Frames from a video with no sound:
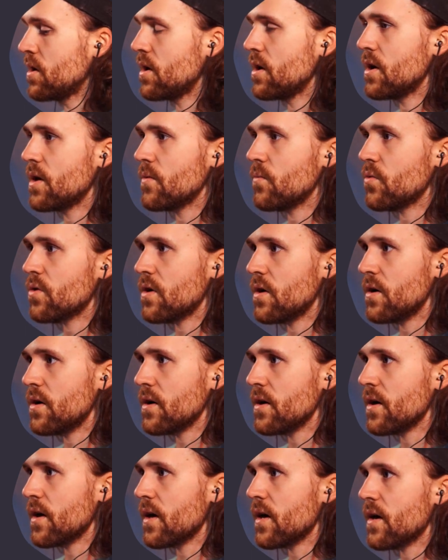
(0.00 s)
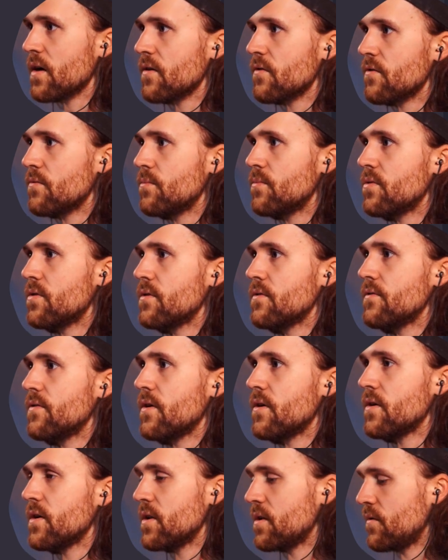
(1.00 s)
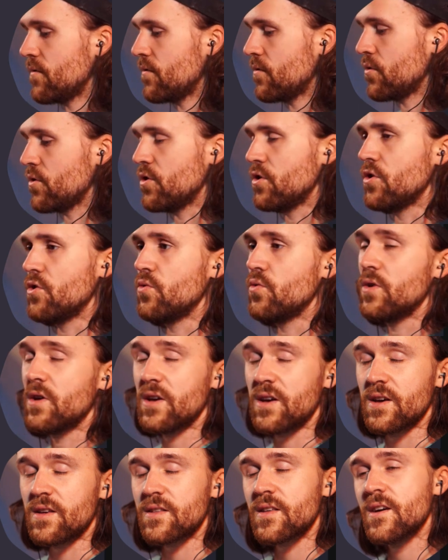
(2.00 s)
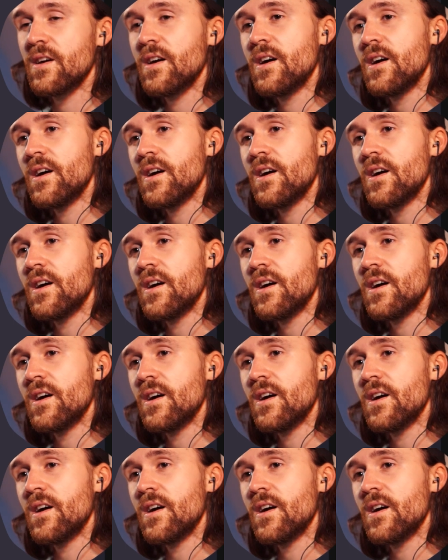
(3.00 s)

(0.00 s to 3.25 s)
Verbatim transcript: And what I have provided for you is